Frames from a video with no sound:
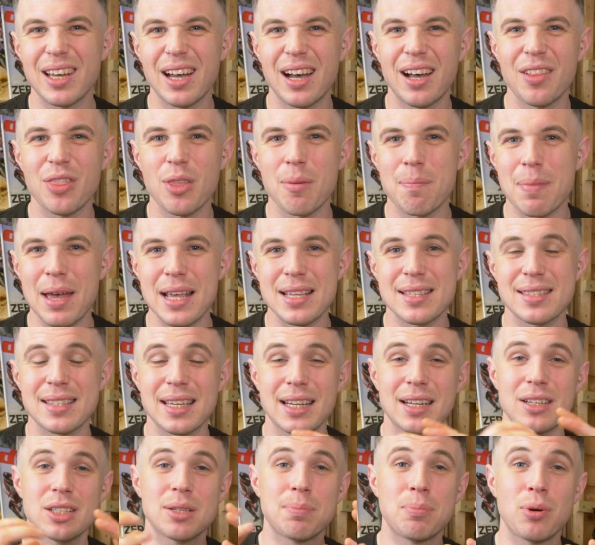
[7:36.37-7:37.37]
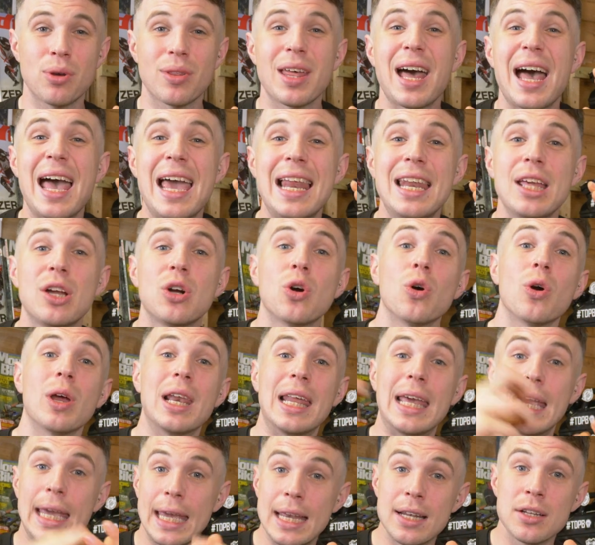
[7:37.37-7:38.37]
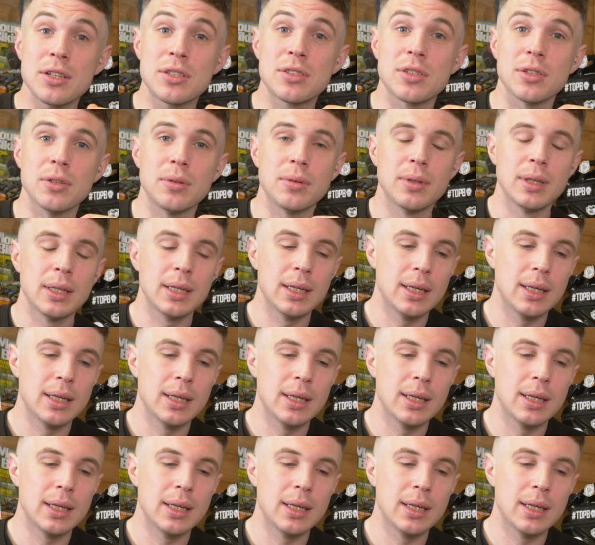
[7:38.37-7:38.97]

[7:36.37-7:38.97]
aren't the best thing to put that helicoil into.